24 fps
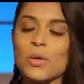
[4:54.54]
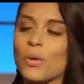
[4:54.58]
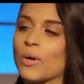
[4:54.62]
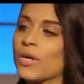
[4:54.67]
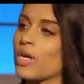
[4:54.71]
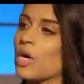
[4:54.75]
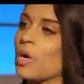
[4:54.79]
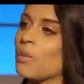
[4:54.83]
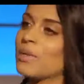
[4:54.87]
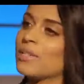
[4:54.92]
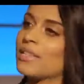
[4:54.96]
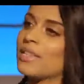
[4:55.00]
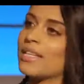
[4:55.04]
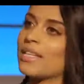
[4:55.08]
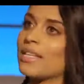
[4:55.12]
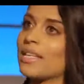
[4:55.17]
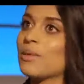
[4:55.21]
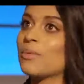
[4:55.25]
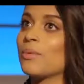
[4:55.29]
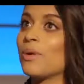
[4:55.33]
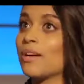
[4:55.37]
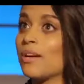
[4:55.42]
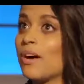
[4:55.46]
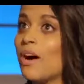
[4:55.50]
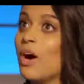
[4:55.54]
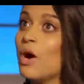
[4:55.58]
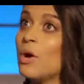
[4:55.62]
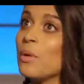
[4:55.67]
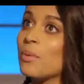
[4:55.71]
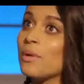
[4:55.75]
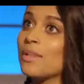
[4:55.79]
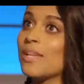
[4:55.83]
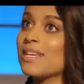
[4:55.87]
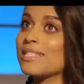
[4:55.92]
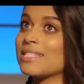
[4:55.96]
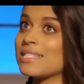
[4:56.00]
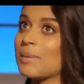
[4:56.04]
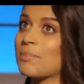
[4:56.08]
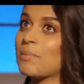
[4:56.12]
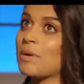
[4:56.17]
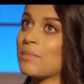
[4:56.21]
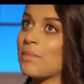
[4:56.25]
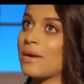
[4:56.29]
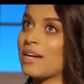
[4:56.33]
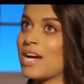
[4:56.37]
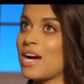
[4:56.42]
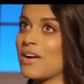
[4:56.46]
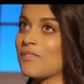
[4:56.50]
and going home and thinking, like, oh, well, I stepped out of